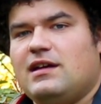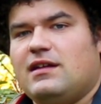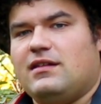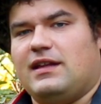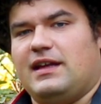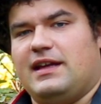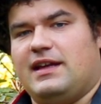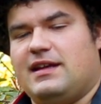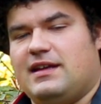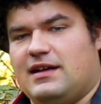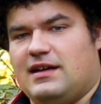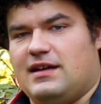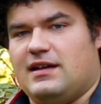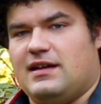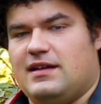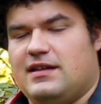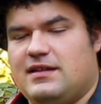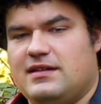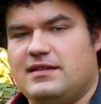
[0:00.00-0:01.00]
like
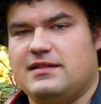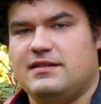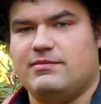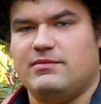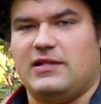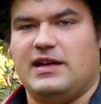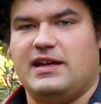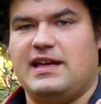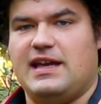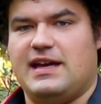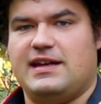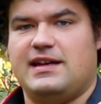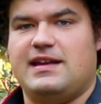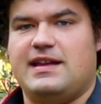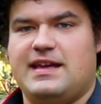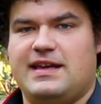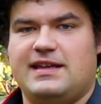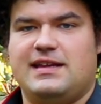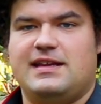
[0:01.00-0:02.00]
my
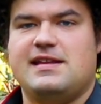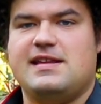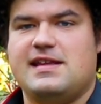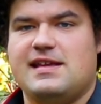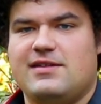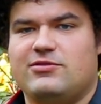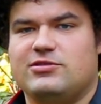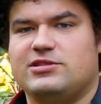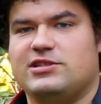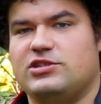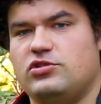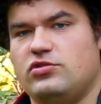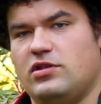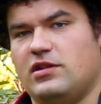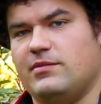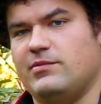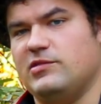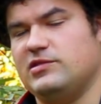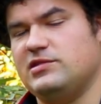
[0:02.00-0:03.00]
Canon 80D, which I shoot
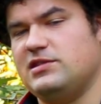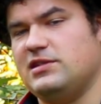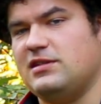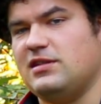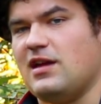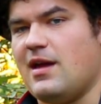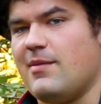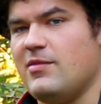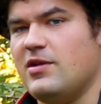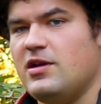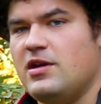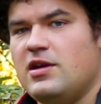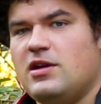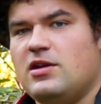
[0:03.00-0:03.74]
on most of the time,